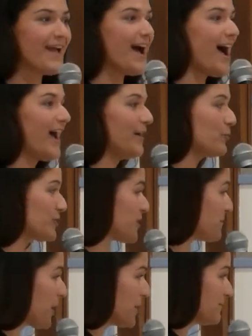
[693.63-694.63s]
I worked
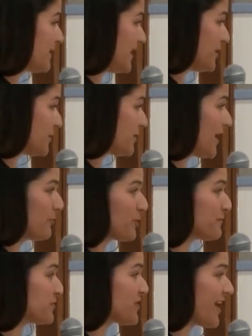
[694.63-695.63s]
on Parliament Hill. I worked
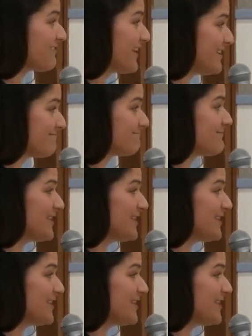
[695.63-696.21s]
for Jack Layton.